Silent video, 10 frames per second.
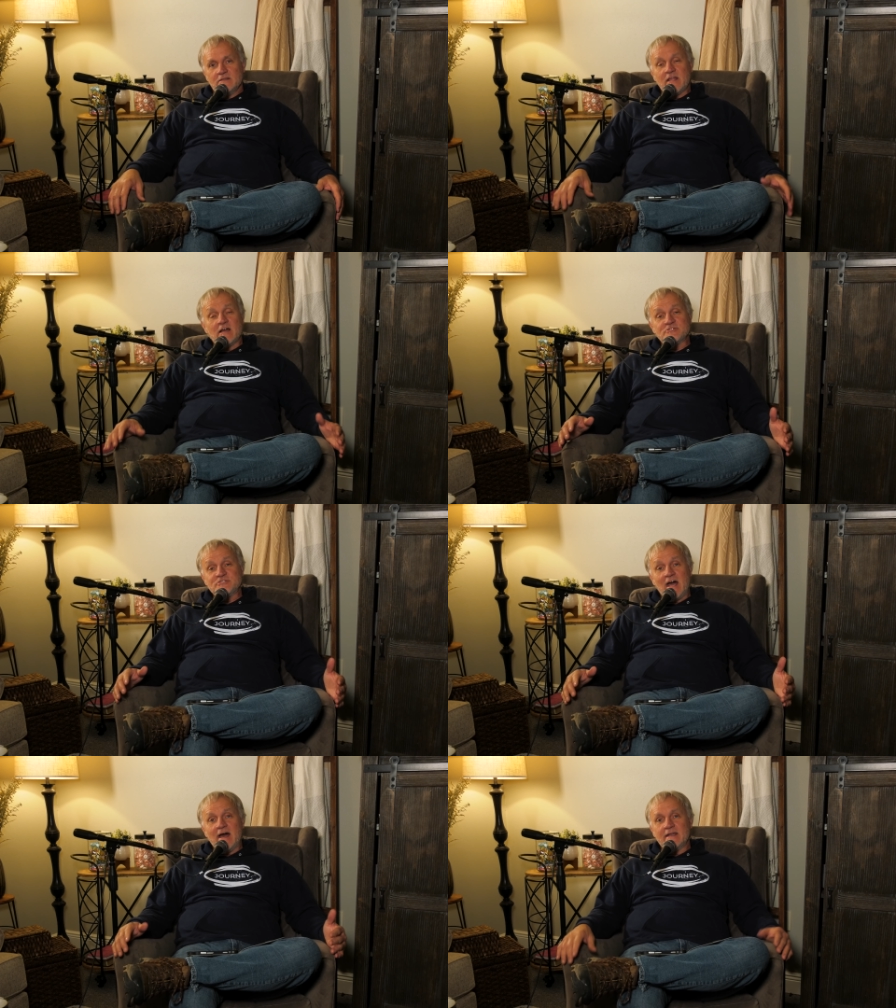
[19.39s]
Townes
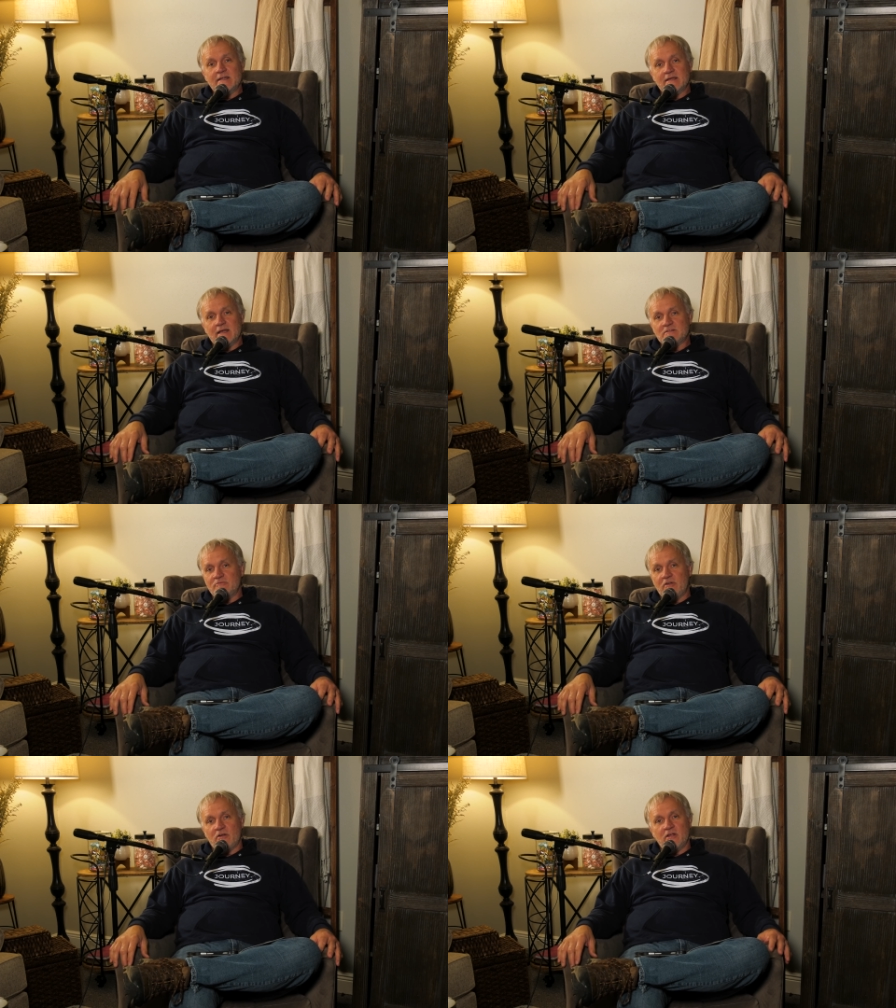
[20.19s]
died at the
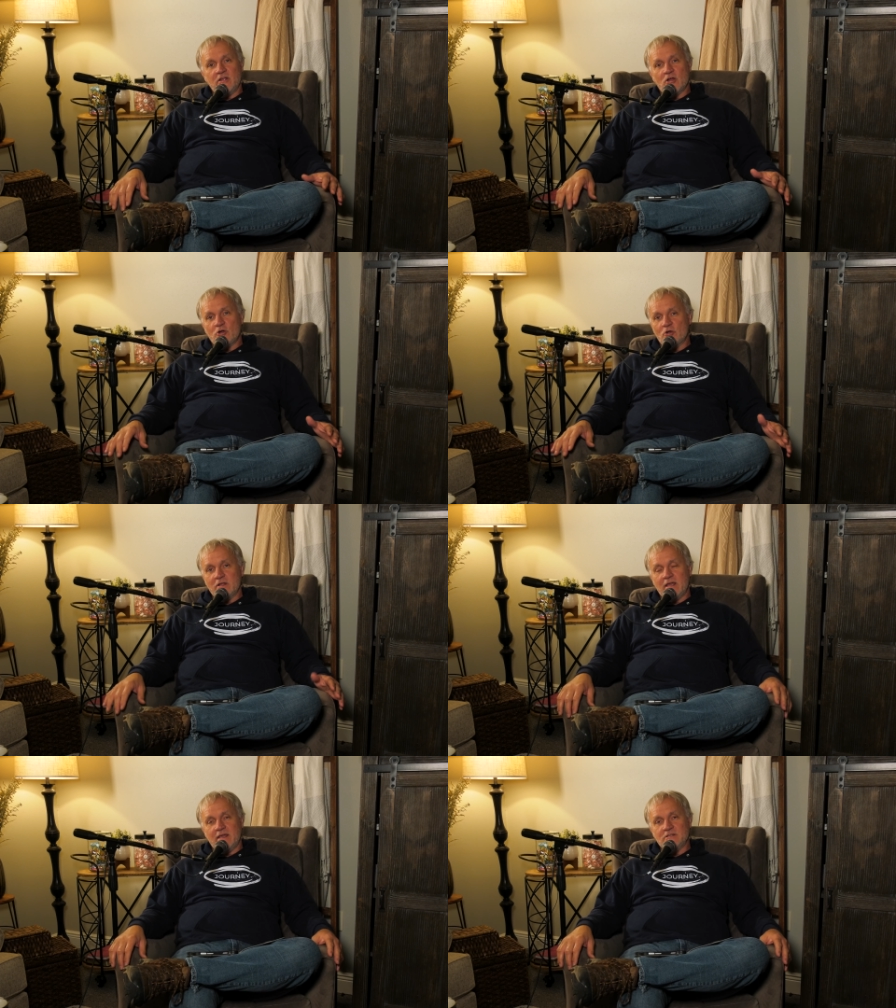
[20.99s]
very
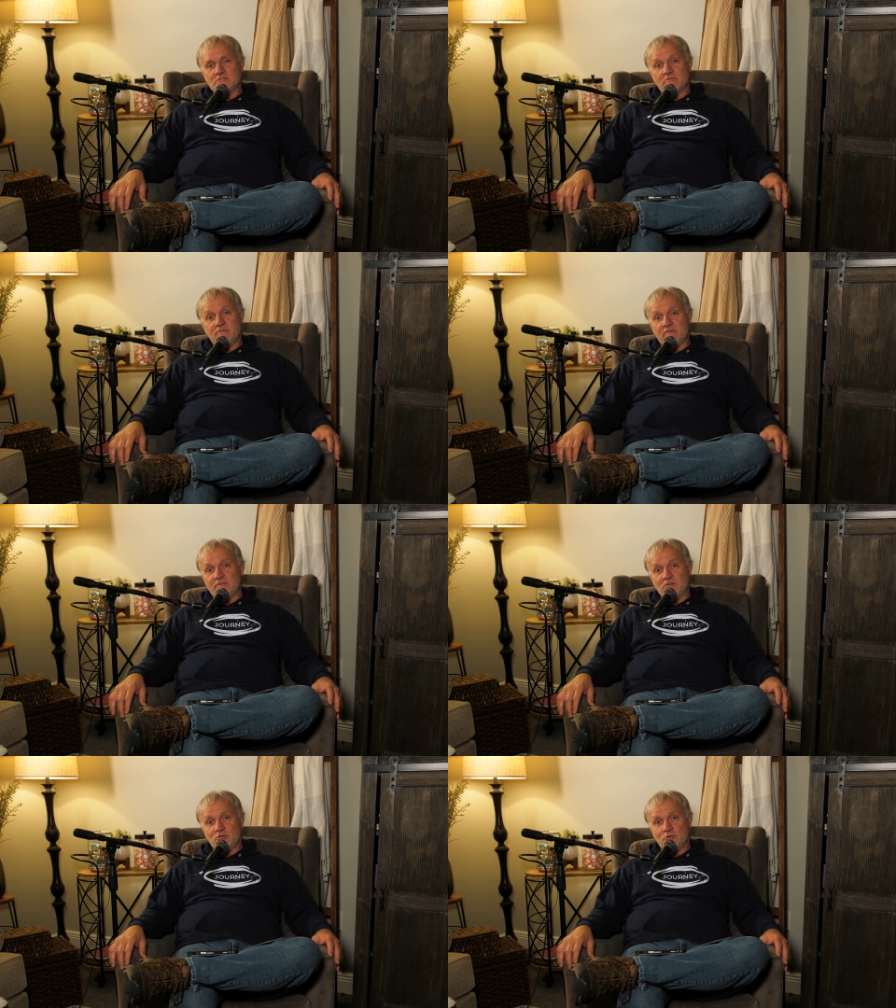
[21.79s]
early age of
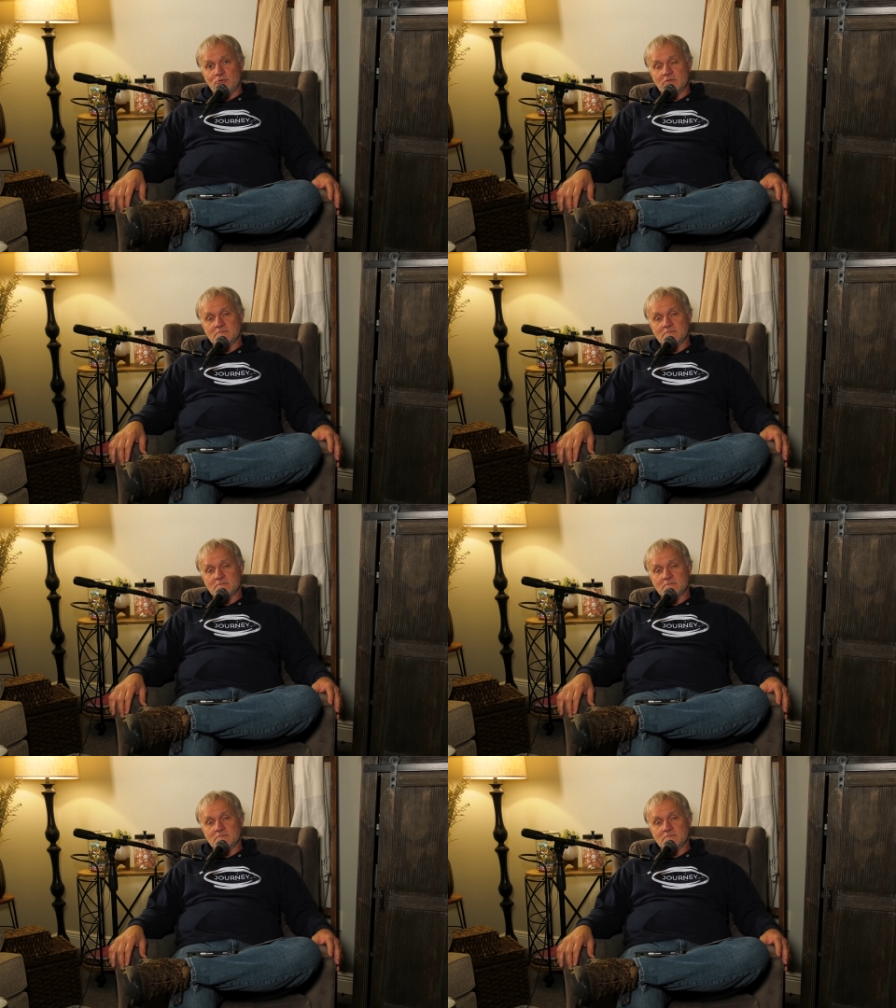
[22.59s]
52.